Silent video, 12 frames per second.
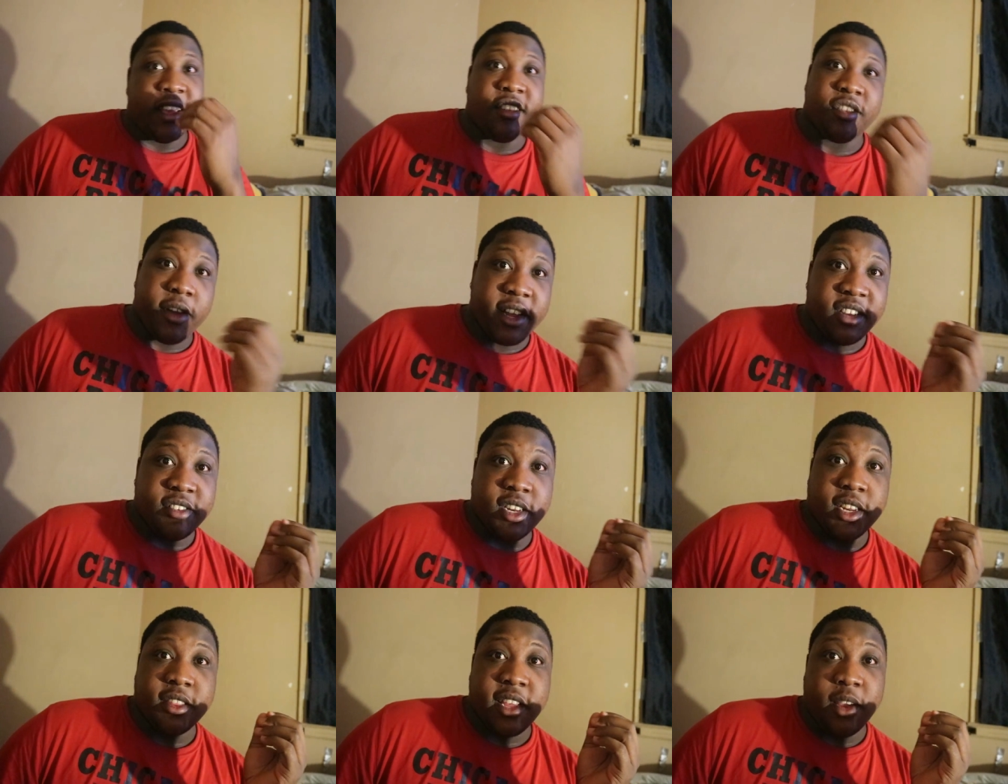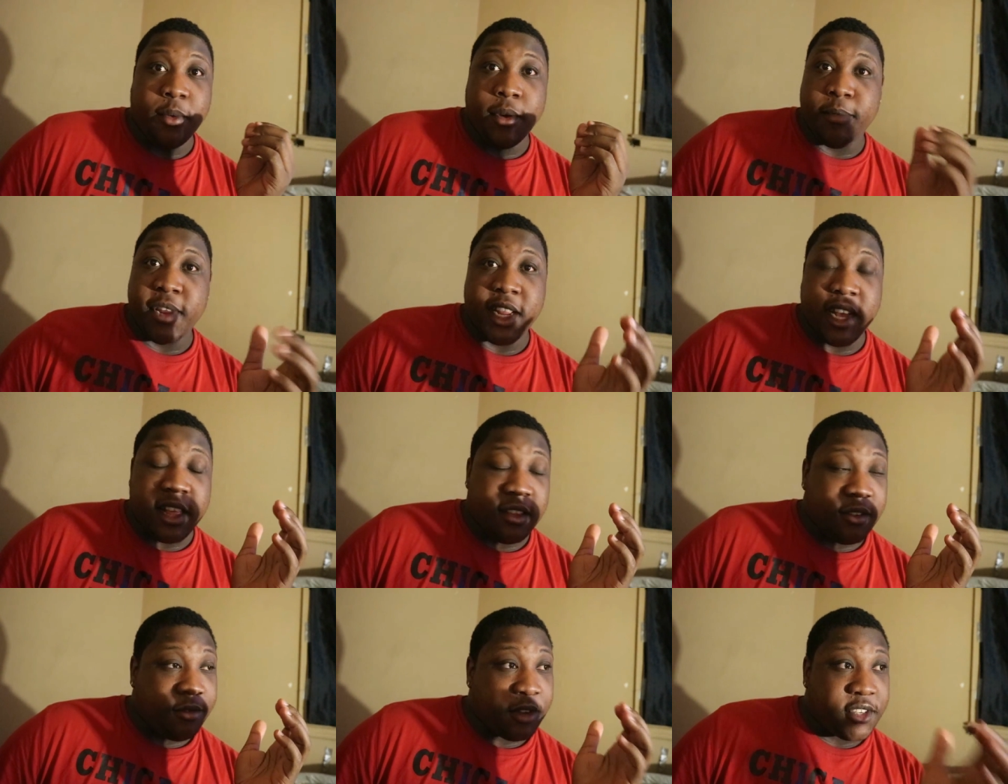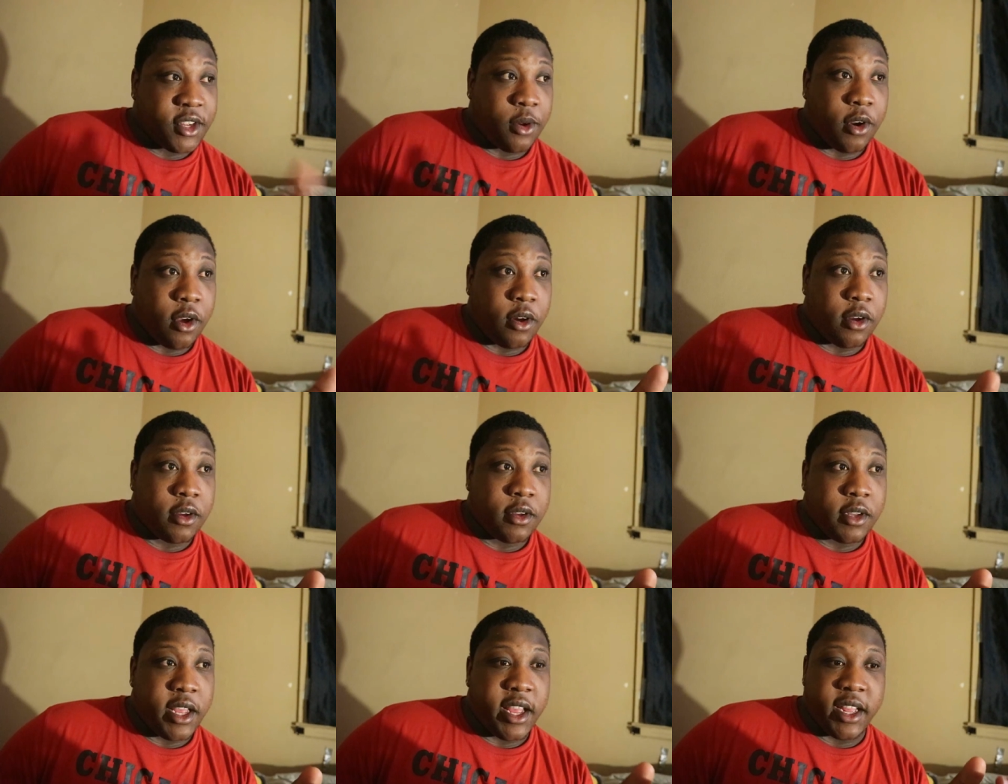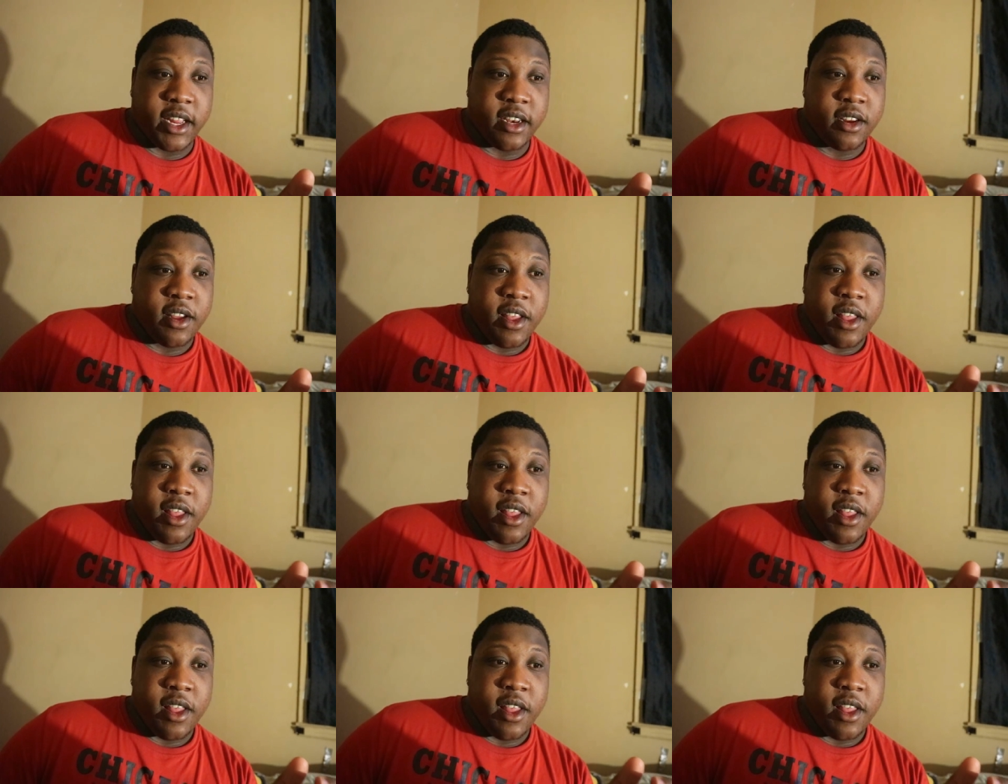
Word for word: it's crazy to think we've been together for so long and